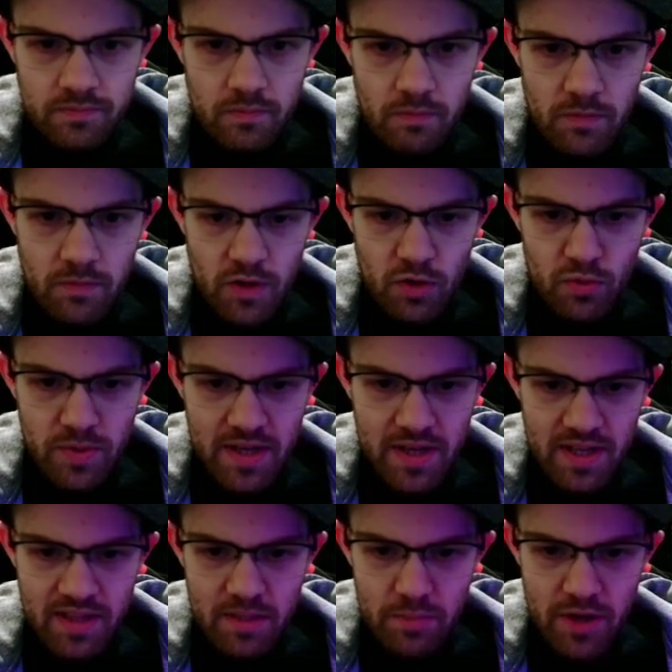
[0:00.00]
When we
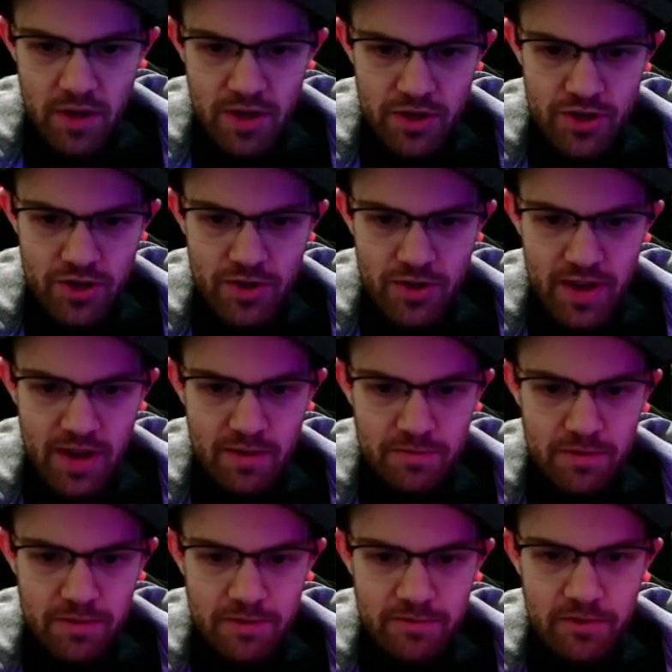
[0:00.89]
get the Punisher down
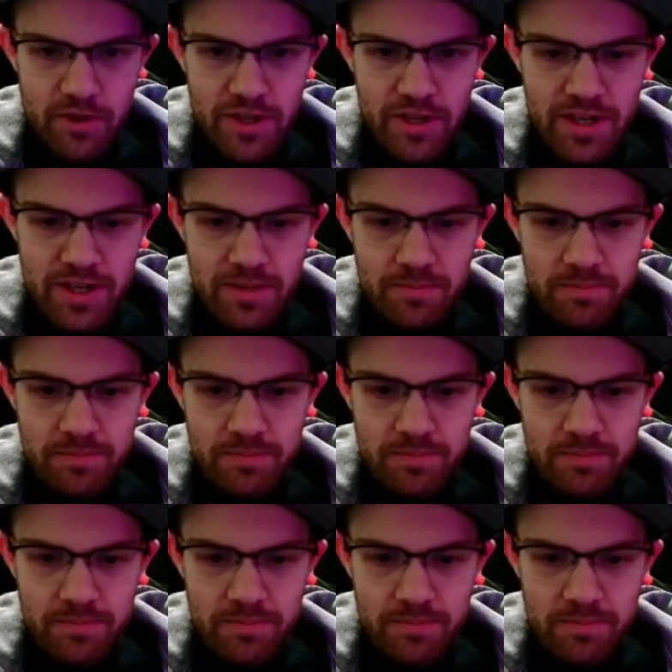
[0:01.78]
for free.